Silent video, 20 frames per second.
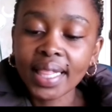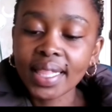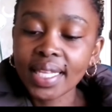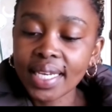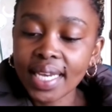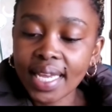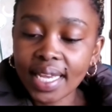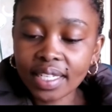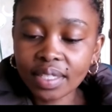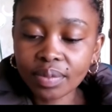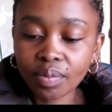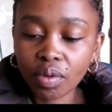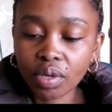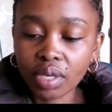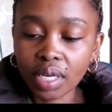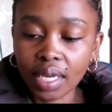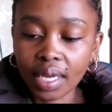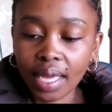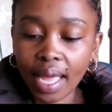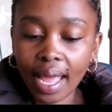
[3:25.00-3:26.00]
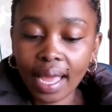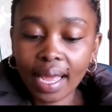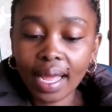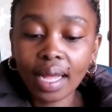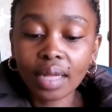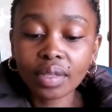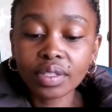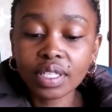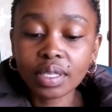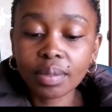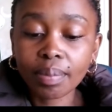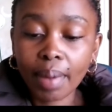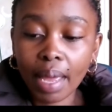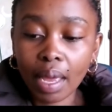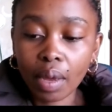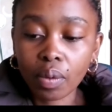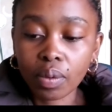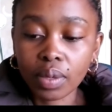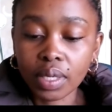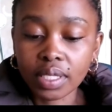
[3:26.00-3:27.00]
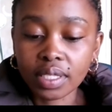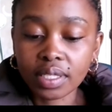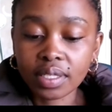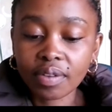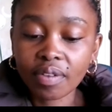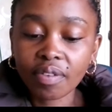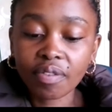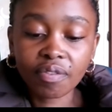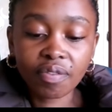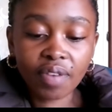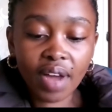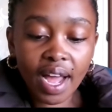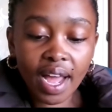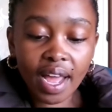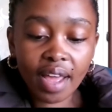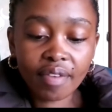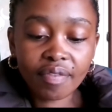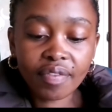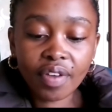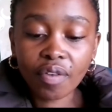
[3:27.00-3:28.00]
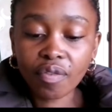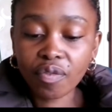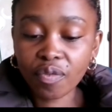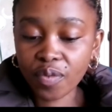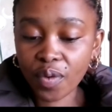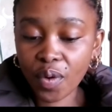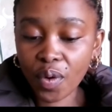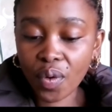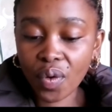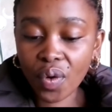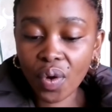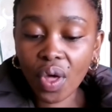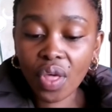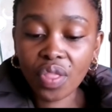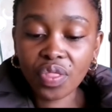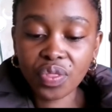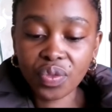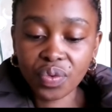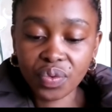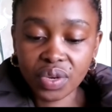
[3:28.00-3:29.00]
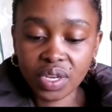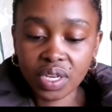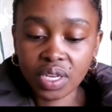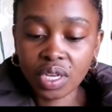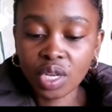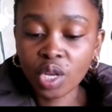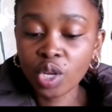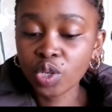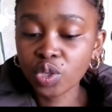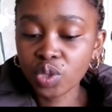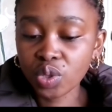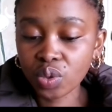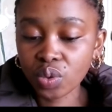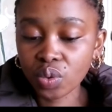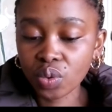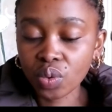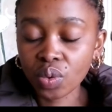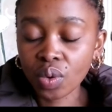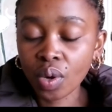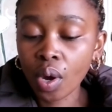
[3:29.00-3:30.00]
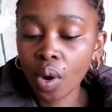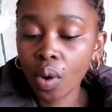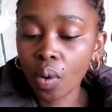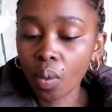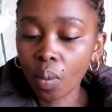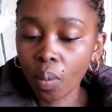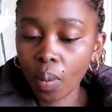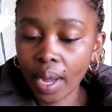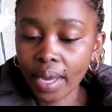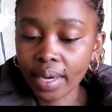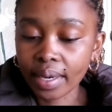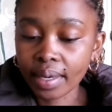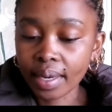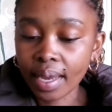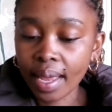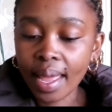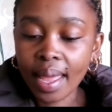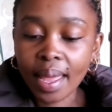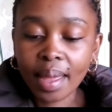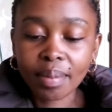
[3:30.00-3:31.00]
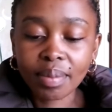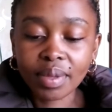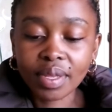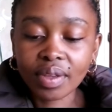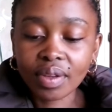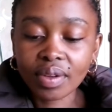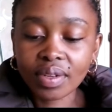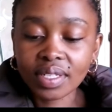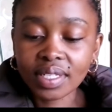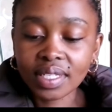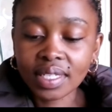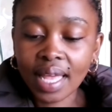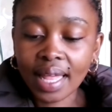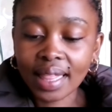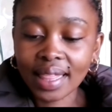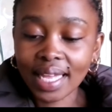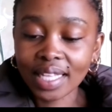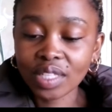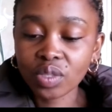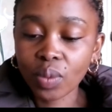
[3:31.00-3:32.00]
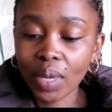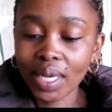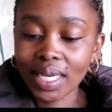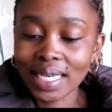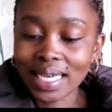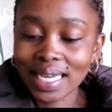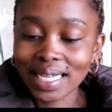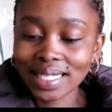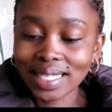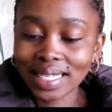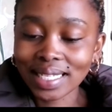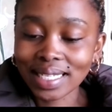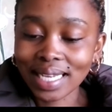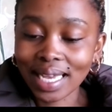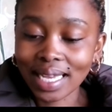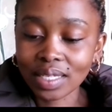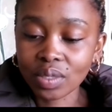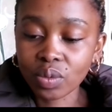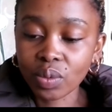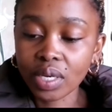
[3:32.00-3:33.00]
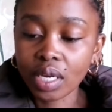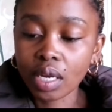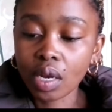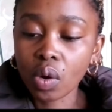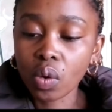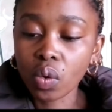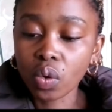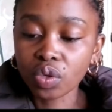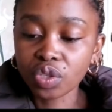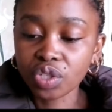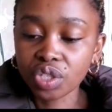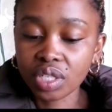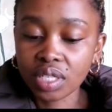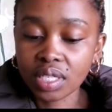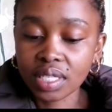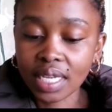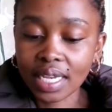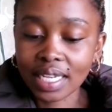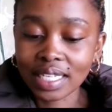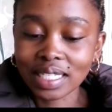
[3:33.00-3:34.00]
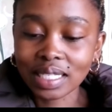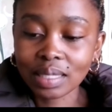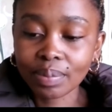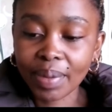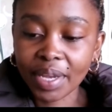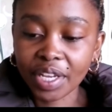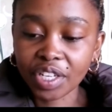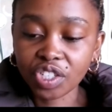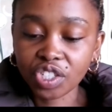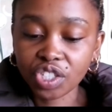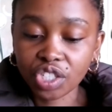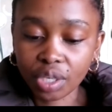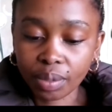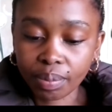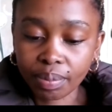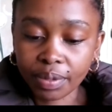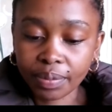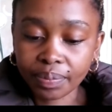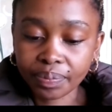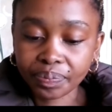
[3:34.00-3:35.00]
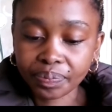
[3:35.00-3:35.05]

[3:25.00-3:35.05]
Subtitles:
The next morning, I counted backwards, 5, 4, 3, 2, 1, because that's what NASA does when it launches a spaceship.